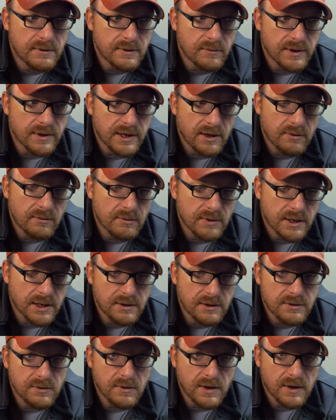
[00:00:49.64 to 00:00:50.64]
without
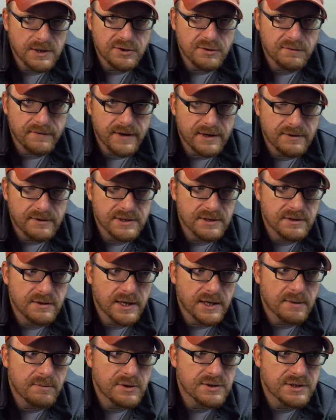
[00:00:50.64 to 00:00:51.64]
getting to a logical fallacy,
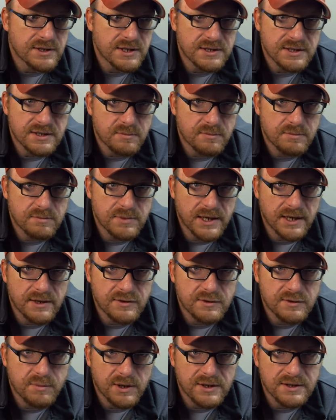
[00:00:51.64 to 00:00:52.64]
like most things, the
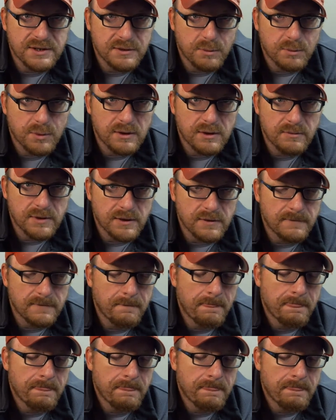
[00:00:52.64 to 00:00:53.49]
answer is probably somewhere in the middle.